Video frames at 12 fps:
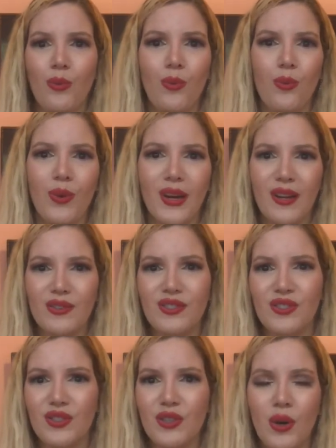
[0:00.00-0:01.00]
what
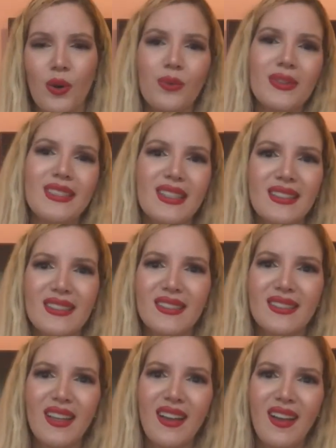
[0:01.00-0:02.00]
else to go with
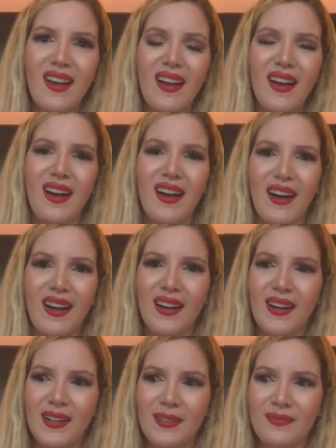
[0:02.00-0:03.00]
this,
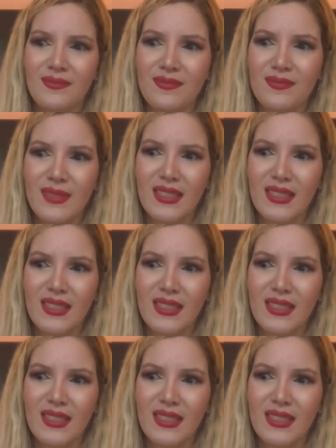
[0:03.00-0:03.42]
in